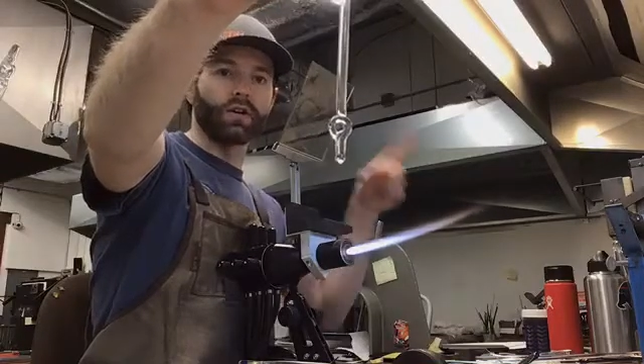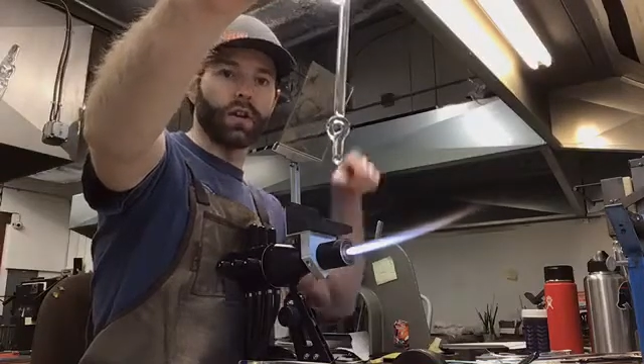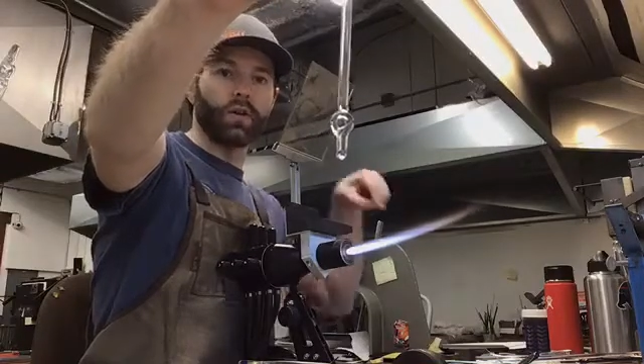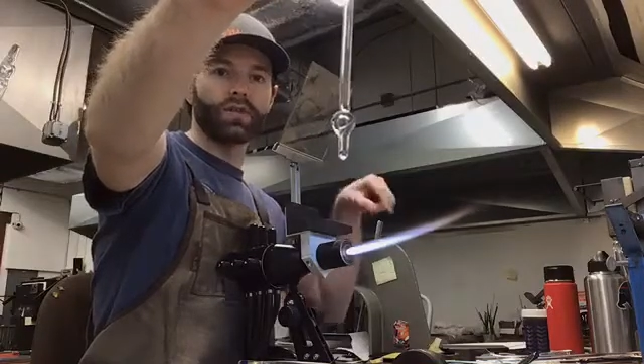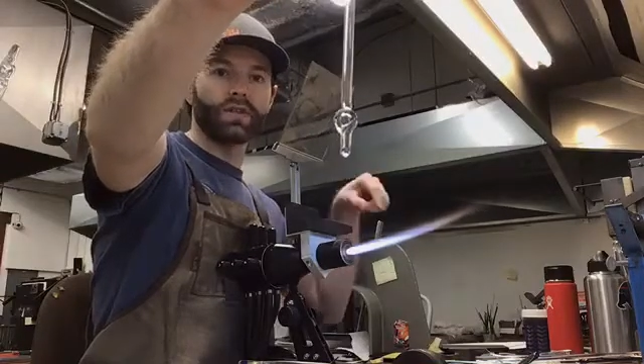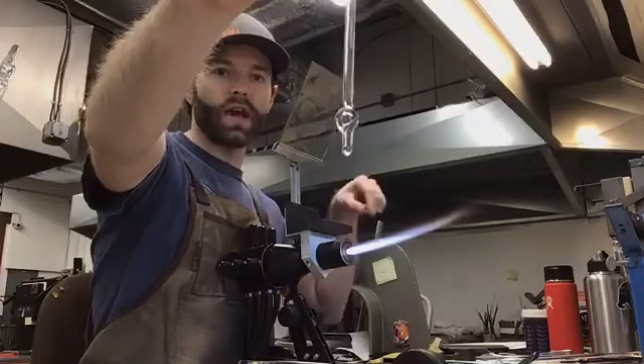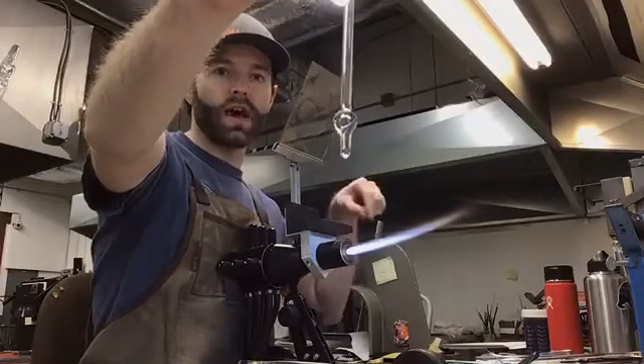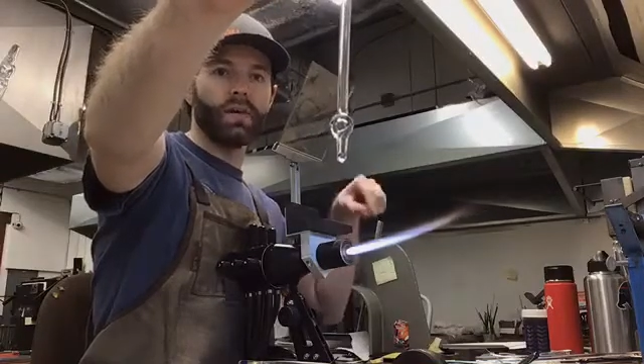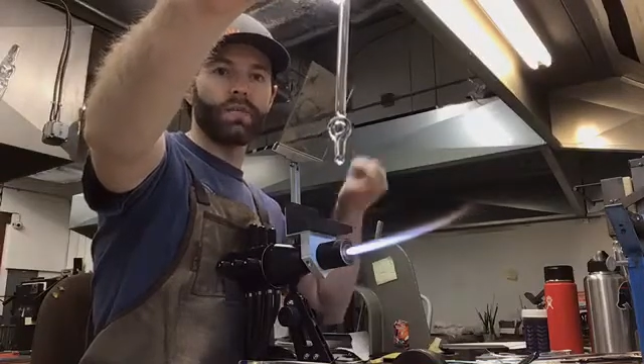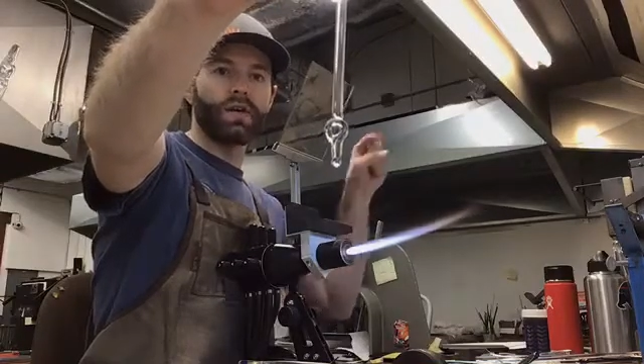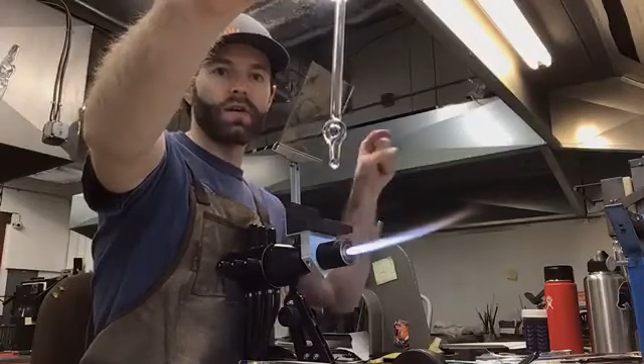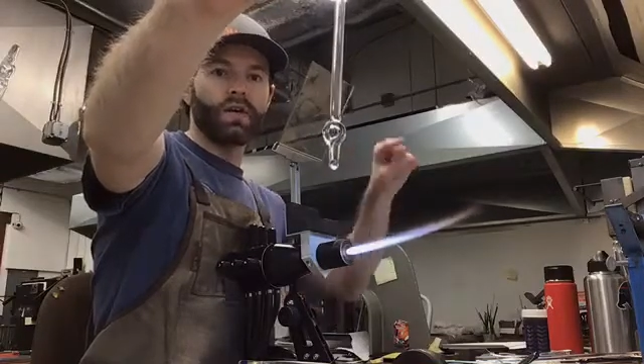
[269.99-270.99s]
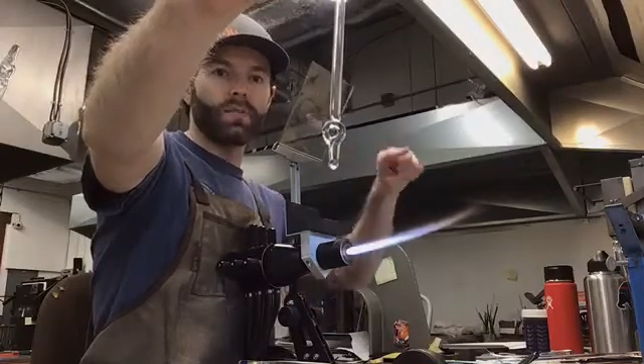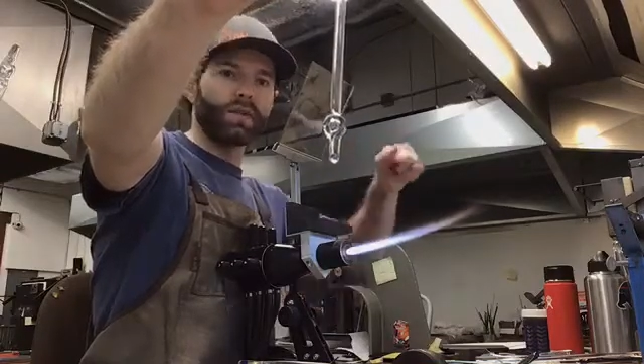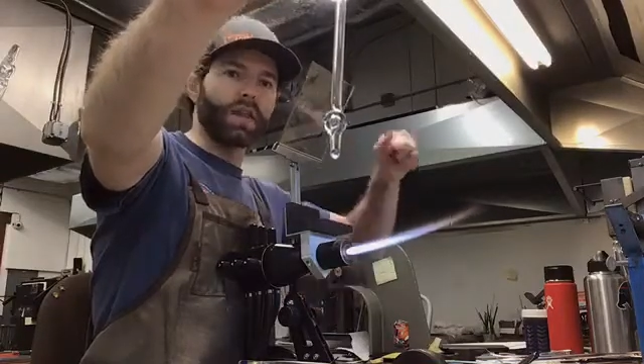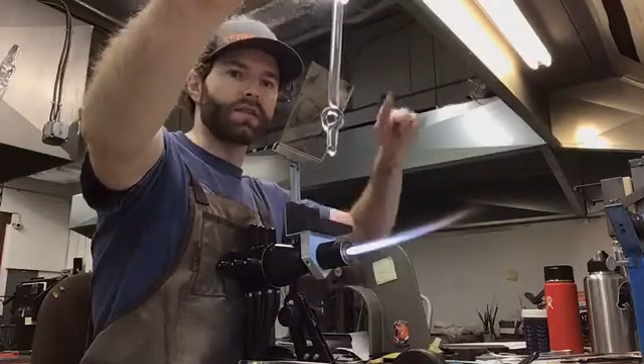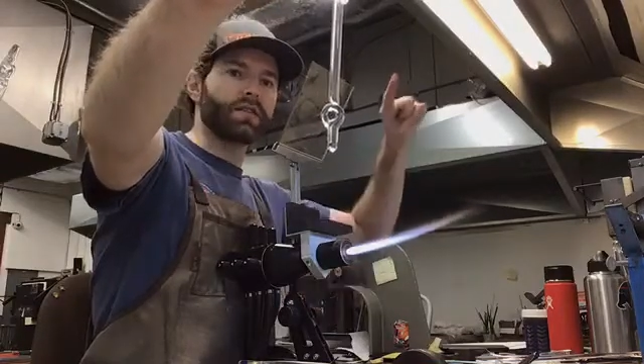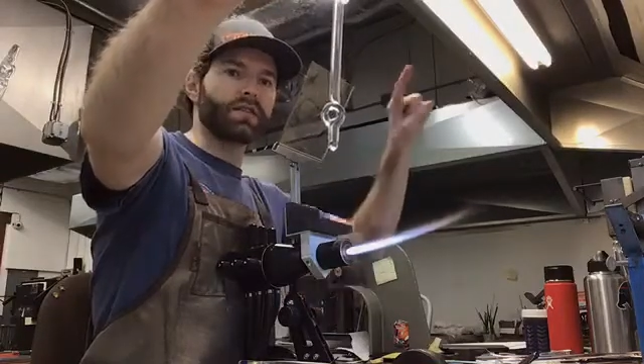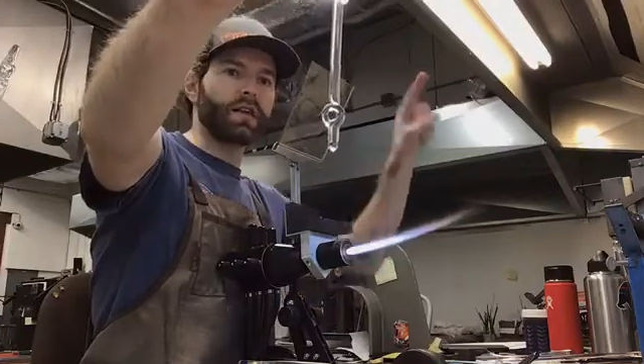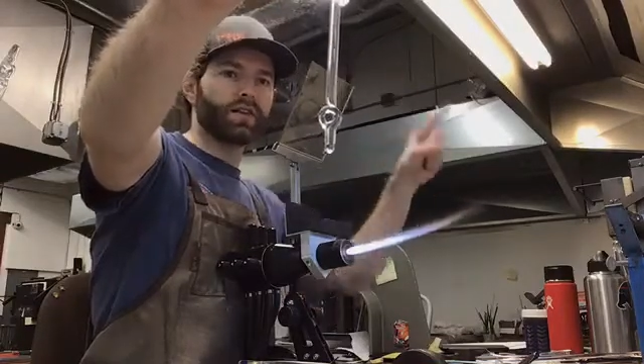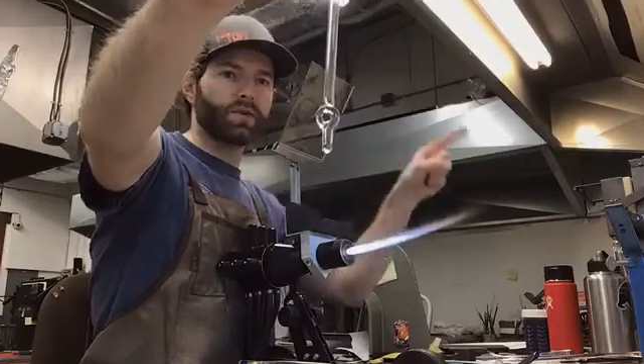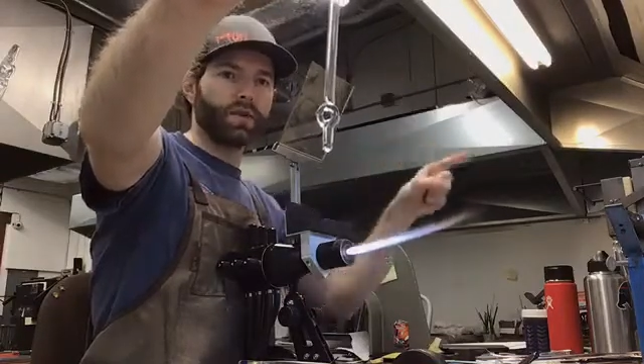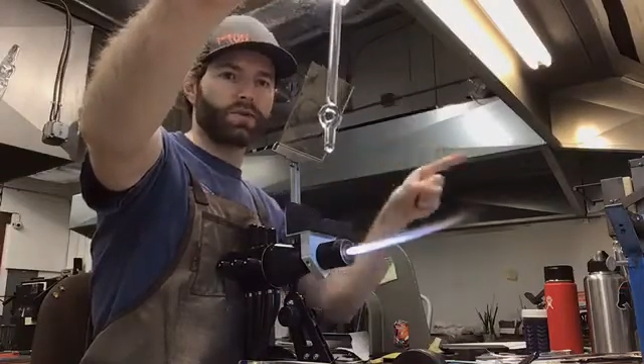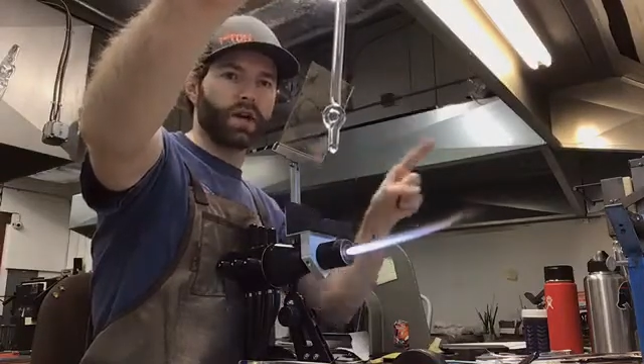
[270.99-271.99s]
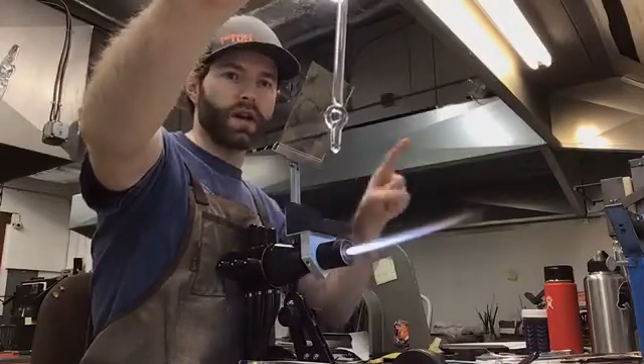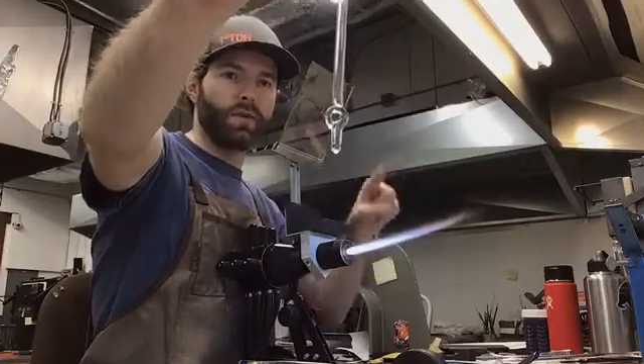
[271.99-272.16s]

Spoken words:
So it's obviously closed up, but that's